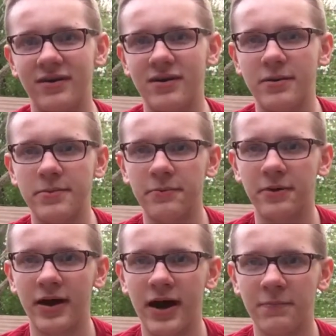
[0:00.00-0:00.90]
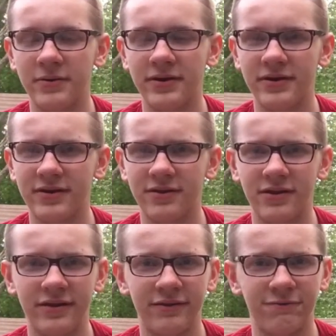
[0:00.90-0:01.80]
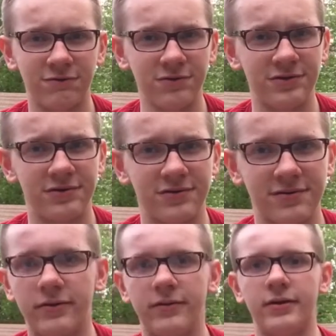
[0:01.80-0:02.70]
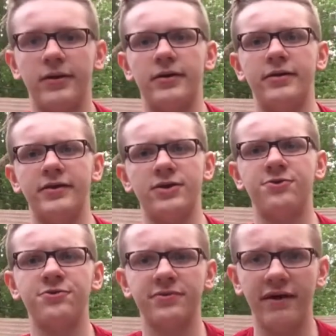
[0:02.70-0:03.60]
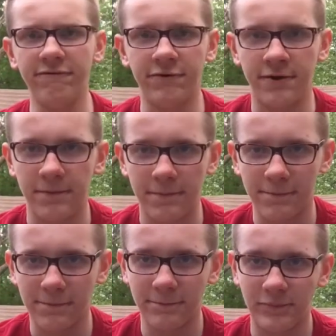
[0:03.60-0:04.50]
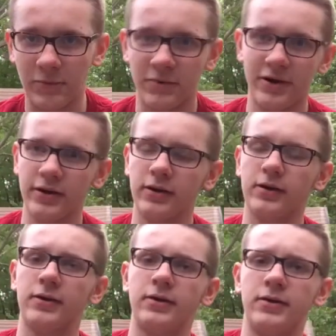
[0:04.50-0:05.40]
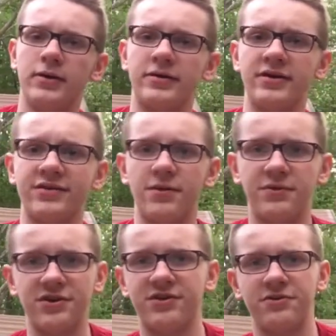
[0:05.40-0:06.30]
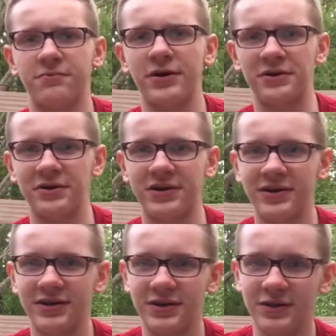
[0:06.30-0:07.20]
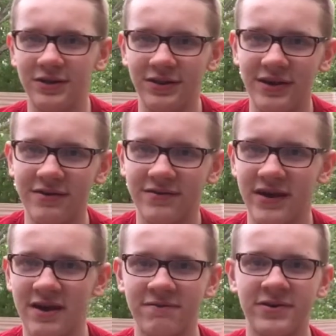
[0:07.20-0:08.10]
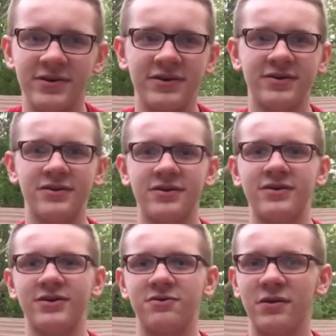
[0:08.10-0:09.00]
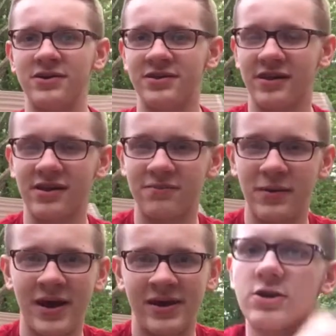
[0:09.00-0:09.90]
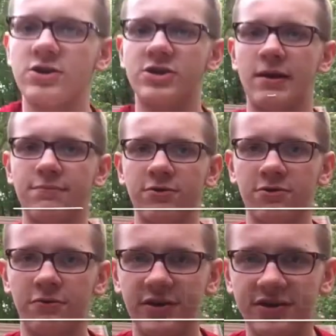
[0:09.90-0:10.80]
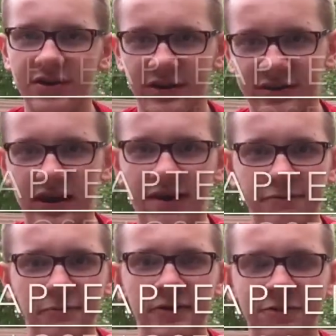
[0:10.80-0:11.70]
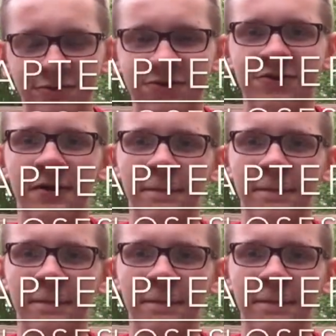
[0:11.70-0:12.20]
But what happened in the 4th year? And then June left her. Why? They say because he's a runner. He leaves every situation that gets bad. Chapter 26. Everyone loses their...